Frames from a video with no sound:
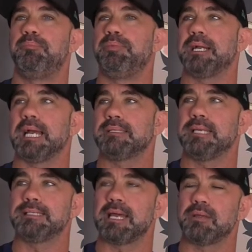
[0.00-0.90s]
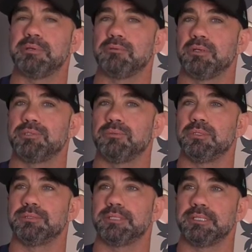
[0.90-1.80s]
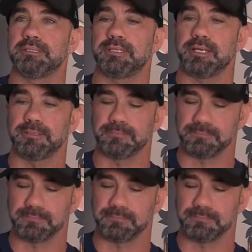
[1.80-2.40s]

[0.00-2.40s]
But I think that'll be Russell Wilson instead.